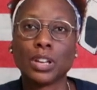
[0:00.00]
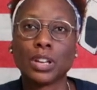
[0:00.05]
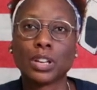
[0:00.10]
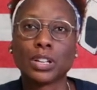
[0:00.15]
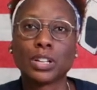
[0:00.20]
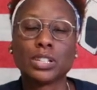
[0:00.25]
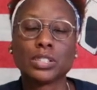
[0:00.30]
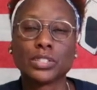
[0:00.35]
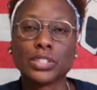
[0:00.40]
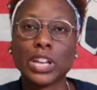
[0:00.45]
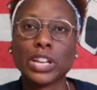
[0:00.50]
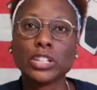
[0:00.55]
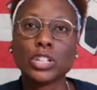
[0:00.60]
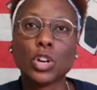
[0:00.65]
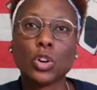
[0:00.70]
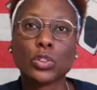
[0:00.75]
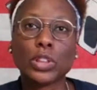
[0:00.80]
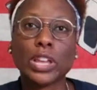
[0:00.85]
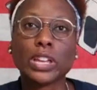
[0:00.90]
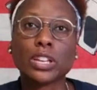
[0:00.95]
because they
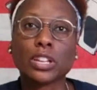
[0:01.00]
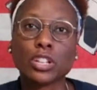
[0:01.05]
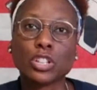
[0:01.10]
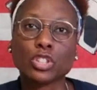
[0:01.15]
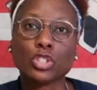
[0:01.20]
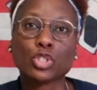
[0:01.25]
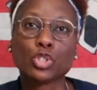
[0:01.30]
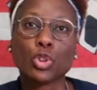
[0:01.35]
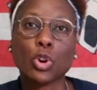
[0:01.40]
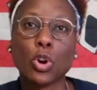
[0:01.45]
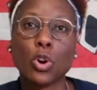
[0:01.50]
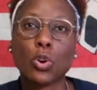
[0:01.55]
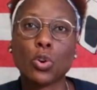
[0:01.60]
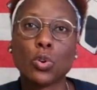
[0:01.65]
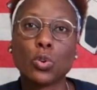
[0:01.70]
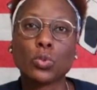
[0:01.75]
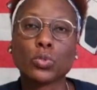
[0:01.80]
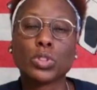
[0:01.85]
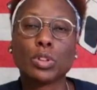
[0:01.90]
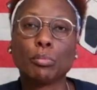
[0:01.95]
know they can
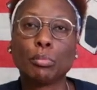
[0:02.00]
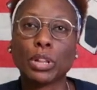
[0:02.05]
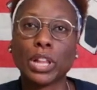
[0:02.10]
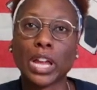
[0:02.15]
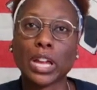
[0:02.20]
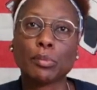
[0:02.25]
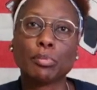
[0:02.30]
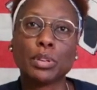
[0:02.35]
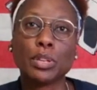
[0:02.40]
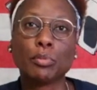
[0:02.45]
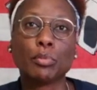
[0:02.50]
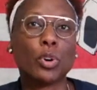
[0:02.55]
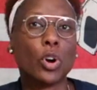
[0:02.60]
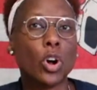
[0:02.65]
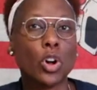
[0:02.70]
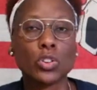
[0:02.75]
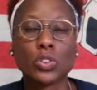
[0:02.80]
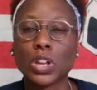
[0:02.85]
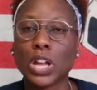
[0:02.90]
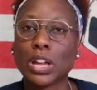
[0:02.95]
control the black people.
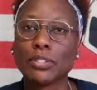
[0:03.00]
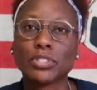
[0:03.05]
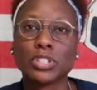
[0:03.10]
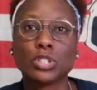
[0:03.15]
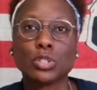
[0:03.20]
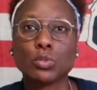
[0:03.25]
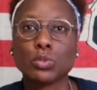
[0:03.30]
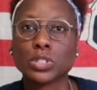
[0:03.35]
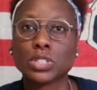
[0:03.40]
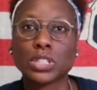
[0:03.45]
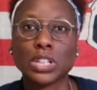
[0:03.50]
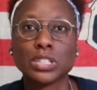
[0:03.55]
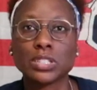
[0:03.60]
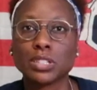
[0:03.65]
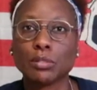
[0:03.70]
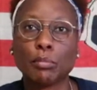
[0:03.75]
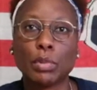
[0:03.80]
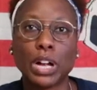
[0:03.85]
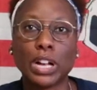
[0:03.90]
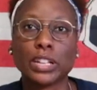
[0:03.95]
All you have to do is say
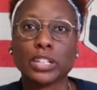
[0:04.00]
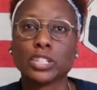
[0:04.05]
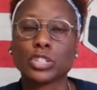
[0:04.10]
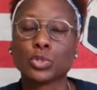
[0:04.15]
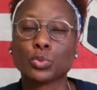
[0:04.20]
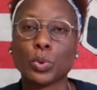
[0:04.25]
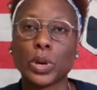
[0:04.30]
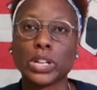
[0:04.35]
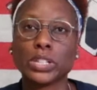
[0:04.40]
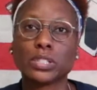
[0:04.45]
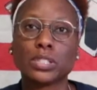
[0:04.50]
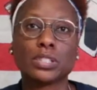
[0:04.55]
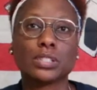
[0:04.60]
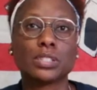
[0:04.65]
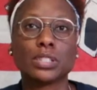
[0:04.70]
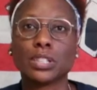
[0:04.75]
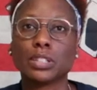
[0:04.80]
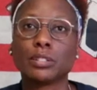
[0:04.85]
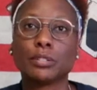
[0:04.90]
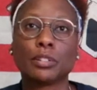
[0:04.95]
somebody is racist
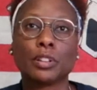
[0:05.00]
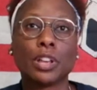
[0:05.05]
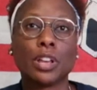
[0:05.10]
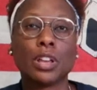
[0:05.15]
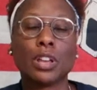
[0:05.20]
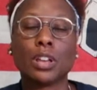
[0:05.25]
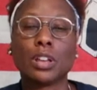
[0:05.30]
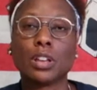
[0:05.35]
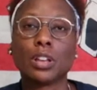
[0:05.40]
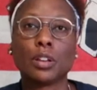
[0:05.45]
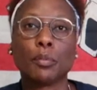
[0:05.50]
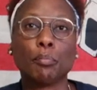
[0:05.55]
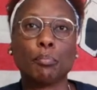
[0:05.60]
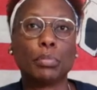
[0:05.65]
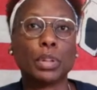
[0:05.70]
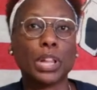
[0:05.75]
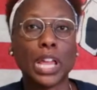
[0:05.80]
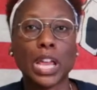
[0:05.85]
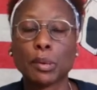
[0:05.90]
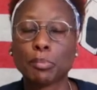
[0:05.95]
and
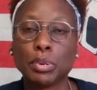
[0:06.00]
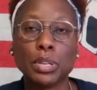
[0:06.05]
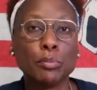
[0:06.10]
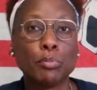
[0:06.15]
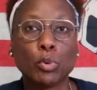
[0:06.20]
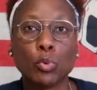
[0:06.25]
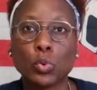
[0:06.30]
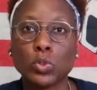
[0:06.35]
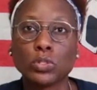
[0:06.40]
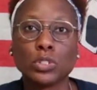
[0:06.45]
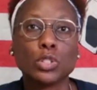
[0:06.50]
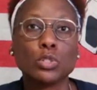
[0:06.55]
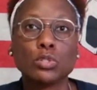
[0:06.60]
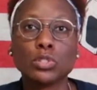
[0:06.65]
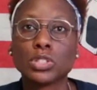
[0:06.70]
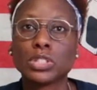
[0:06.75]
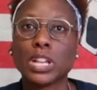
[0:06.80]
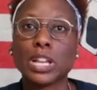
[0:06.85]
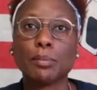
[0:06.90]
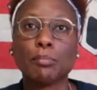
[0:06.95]
black people will
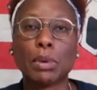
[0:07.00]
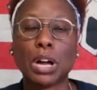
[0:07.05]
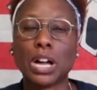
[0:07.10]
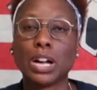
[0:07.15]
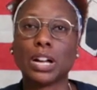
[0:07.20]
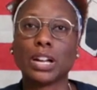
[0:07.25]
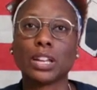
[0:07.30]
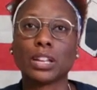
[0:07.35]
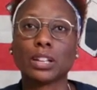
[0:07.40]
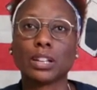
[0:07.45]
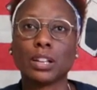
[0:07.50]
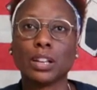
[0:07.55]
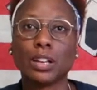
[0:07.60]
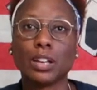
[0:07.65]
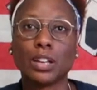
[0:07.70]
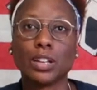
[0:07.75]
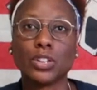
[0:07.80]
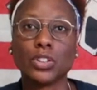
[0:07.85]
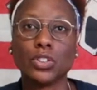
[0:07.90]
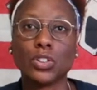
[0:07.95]
lose their mind.
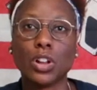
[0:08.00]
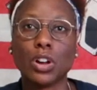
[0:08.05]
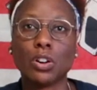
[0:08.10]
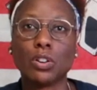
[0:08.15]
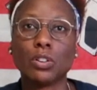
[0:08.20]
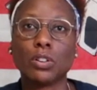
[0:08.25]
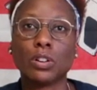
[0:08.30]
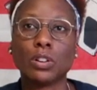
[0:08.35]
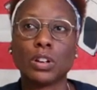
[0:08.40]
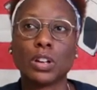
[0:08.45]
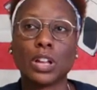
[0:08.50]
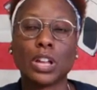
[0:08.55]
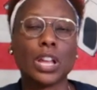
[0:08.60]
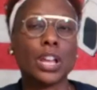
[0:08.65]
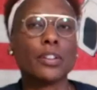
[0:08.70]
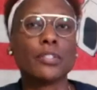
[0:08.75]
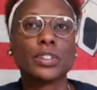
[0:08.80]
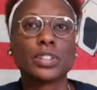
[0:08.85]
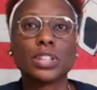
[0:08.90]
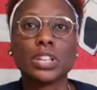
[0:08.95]

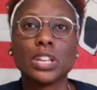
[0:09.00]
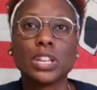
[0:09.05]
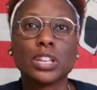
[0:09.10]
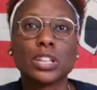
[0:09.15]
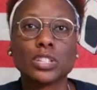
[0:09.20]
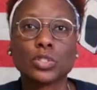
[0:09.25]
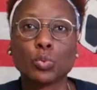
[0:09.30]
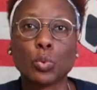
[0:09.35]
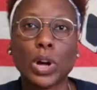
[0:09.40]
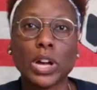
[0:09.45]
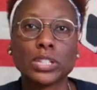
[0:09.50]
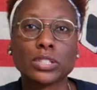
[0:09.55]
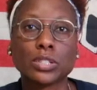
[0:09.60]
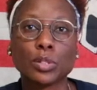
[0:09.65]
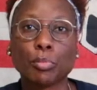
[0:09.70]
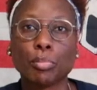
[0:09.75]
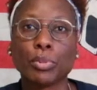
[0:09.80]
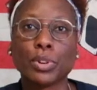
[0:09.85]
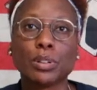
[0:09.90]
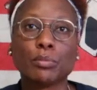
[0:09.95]
Everything is white
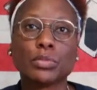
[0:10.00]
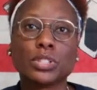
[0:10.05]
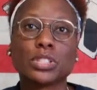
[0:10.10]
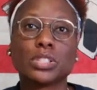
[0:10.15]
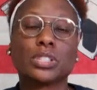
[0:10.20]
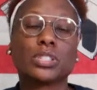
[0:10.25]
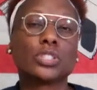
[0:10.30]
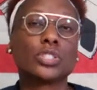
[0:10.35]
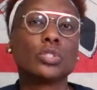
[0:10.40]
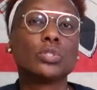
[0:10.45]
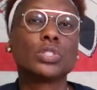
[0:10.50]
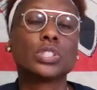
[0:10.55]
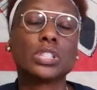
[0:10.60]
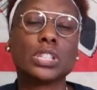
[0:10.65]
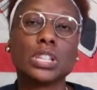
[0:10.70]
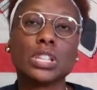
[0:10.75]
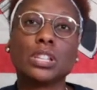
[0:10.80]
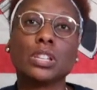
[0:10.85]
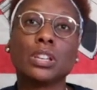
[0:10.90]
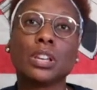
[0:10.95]
supremacists. You
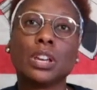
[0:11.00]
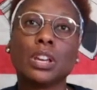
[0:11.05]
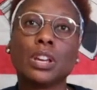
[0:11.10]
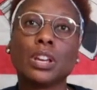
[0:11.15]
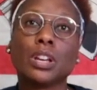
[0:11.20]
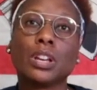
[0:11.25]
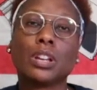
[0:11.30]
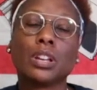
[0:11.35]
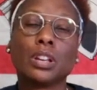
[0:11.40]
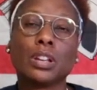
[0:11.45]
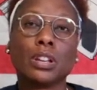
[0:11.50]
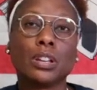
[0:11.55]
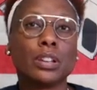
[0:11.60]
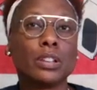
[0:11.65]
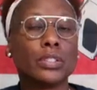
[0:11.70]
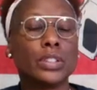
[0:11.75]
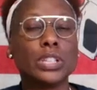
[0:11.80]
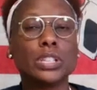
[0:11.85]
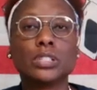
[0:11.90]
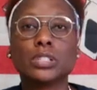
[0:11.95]
see
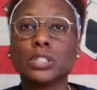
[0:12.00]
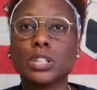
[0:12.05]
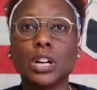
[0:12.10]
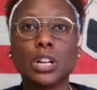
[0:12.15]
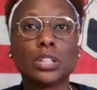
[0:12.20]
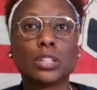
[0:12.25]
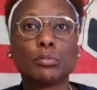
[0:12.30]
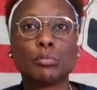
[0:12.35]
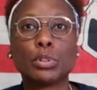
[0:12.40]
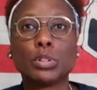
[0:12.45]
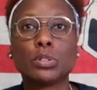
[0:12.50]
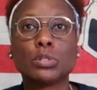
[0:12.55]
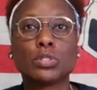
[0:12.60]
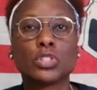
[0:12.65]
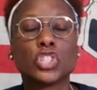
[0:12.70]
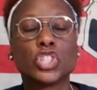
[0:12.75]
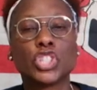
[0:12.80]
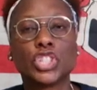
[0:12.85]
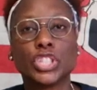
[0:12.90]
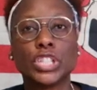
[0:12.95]
these gullible
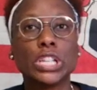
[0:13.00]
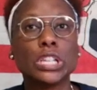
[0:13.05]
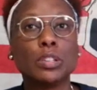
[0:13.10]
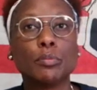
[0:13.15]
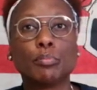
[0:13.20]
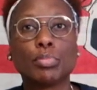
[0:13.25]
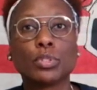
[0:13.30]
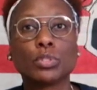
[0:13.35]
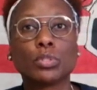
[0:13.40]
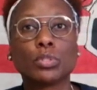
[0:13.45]
sheep